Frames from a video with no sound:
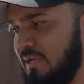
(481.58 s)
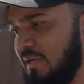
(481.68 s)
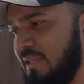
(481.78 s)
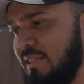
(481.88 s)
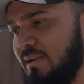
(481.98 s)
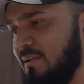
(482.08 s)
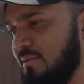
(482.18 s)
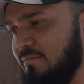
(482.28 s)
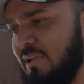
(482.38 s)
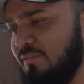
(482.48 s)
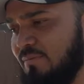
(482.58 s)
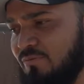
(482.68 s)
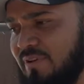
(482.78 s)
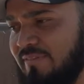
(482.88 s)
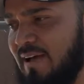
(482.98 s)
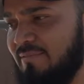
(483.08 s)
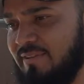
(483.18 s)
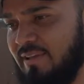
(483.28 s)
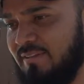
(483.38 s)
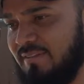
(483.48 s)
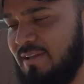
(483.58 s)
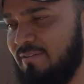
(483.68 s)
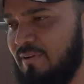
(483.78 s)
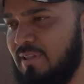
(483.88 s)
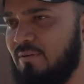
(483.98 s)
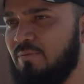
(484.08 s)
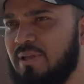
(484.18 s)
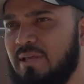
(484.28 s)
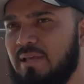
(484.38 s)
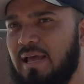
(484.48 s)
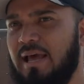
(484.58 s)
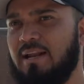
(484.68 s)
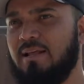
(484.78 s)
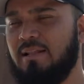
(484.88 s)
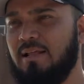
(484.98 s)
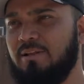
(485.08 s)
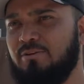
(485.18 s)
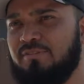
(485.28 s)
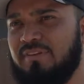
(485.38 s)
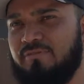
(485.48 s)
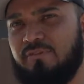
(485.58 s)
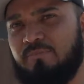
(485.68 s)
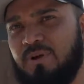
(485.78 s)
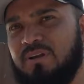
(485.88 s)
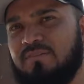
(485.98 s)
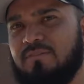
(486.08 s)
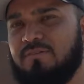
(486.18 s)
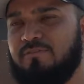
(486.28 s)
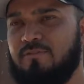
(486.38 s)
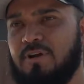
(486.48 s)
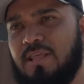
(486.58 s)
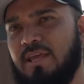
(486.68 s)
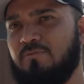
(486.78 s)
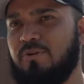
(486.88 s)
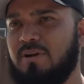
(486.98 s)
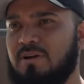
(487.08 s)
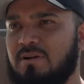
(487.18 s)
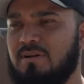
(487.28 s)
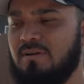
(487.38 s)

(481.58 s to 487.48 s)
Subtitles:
He did like some revalving and stuff, and then we added like little stiffer springs on the front and rear,